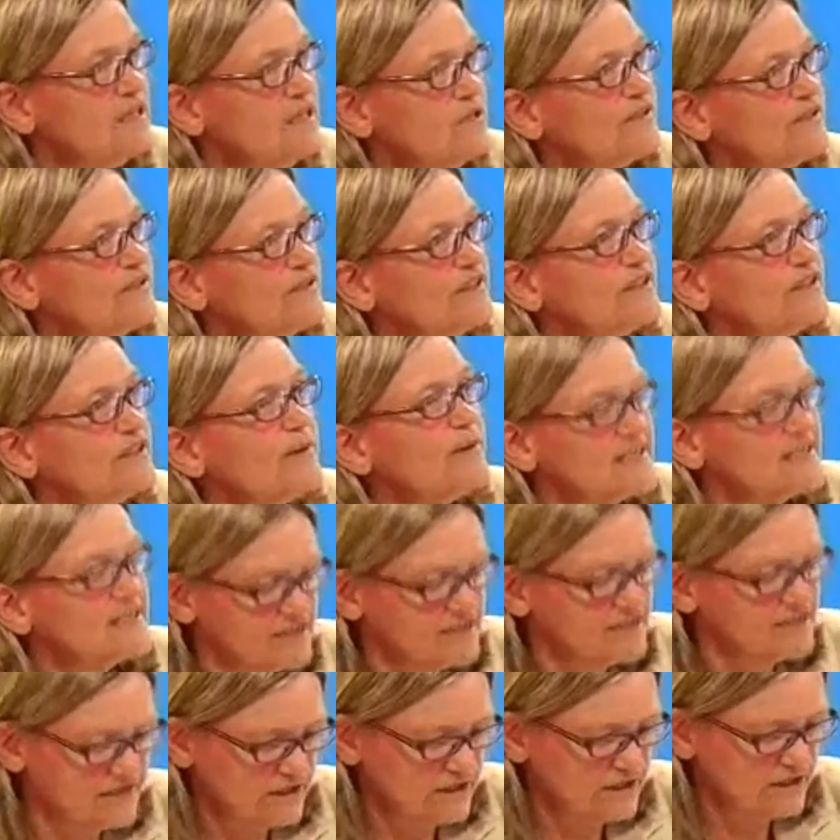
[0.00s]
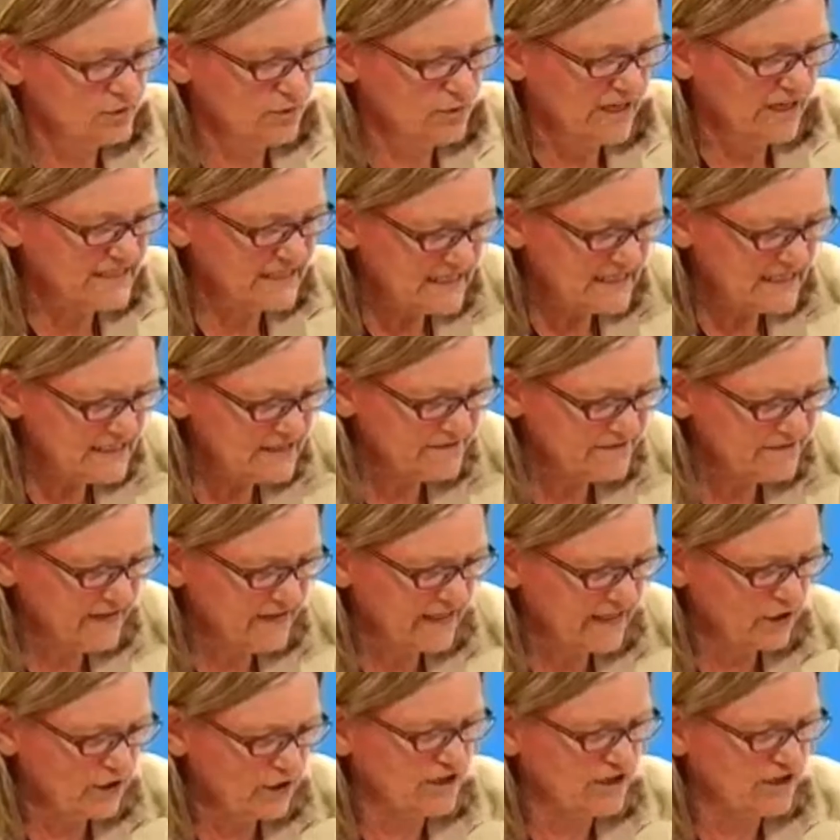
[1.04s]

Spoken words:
with the capacity to identify